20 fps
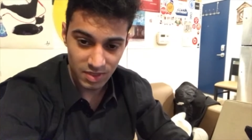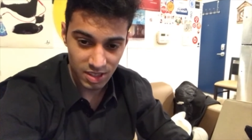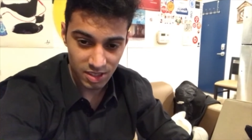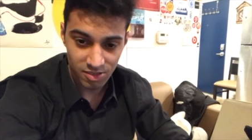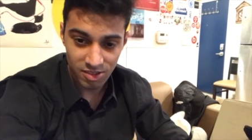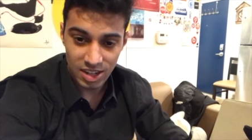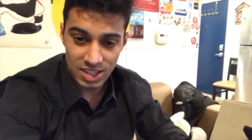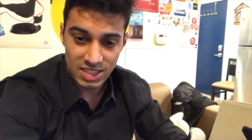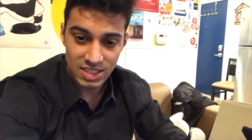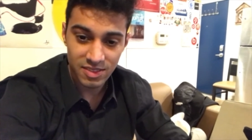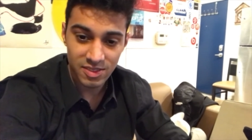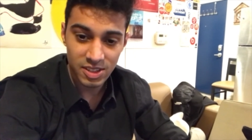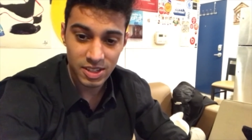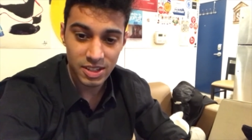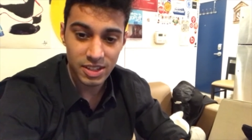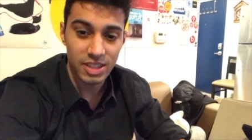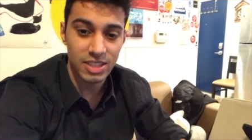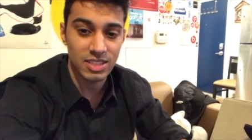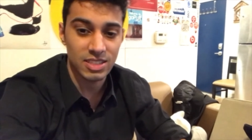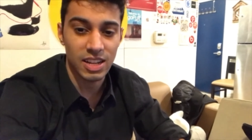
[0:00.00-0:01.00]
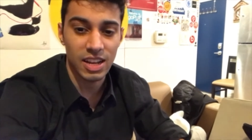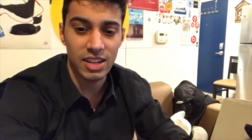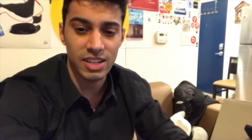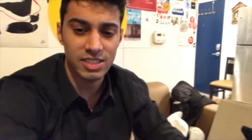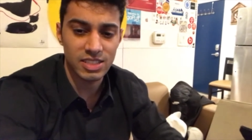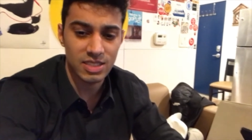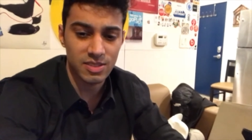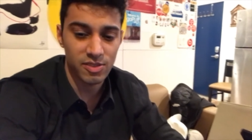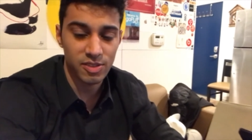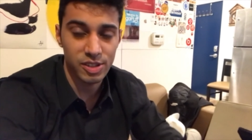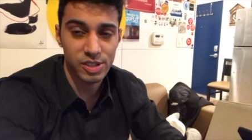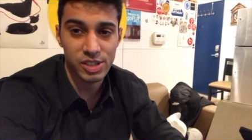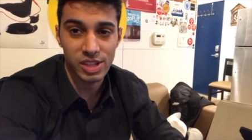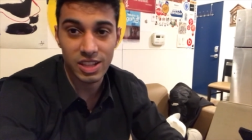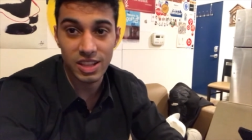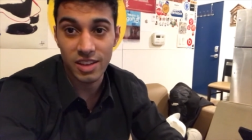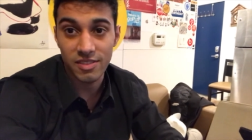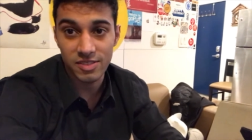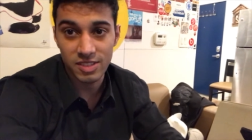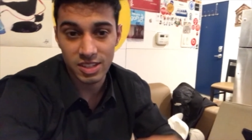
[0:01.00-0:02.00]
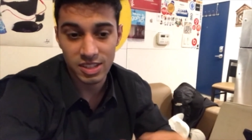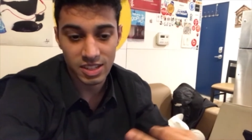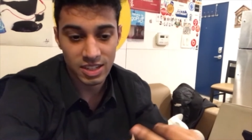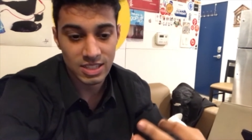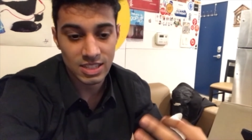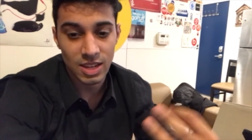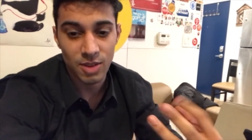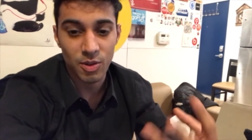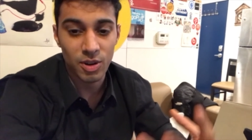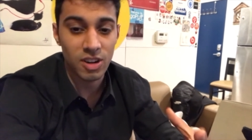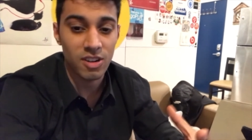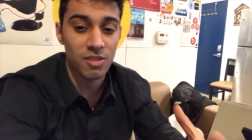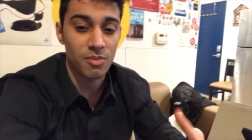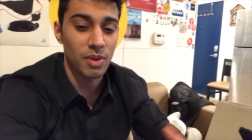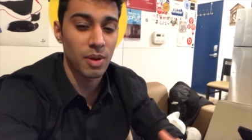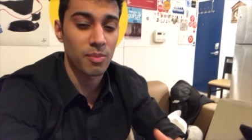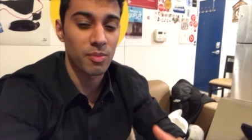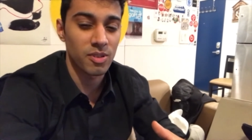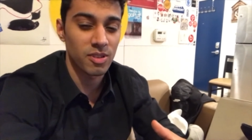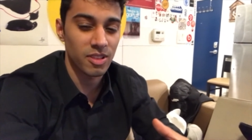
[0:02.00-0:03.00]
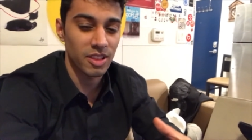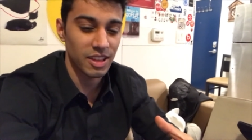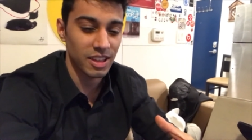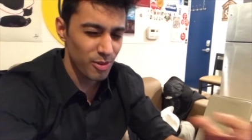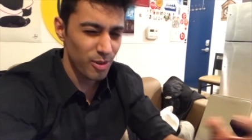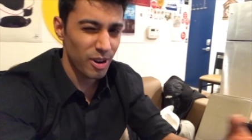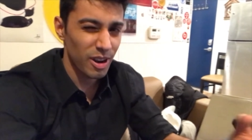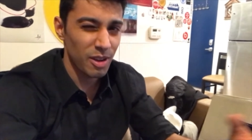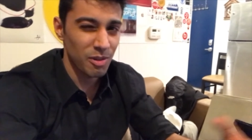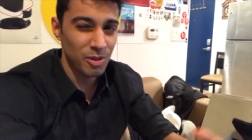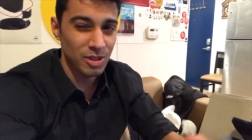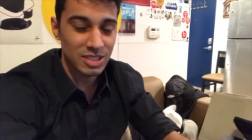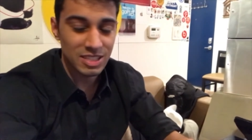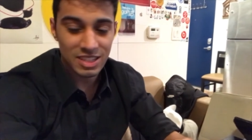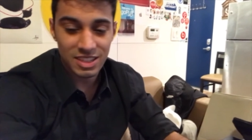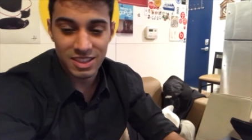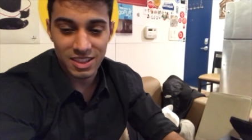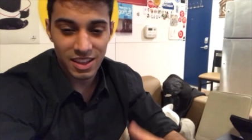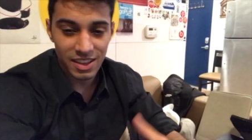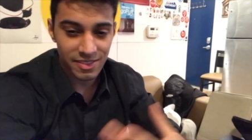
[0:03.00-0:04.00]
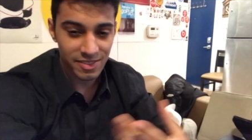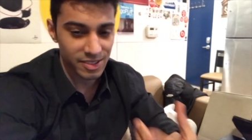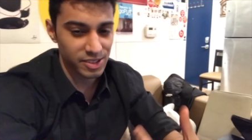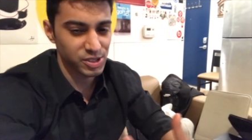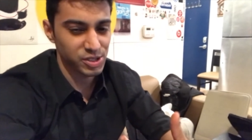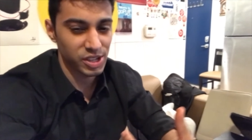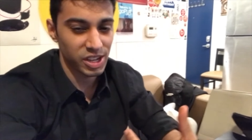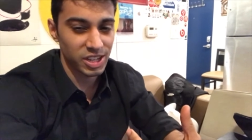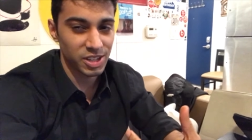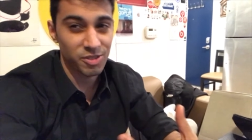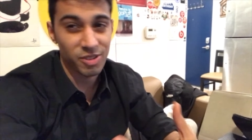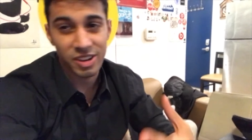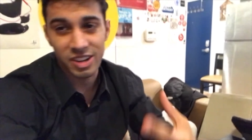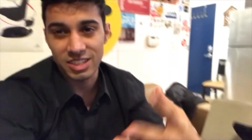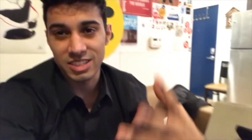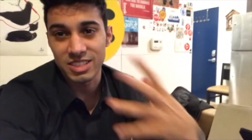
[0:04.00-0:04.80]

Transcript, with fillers: The rest of it is kind of just footage I left in because I want to remember like where I was in life in January.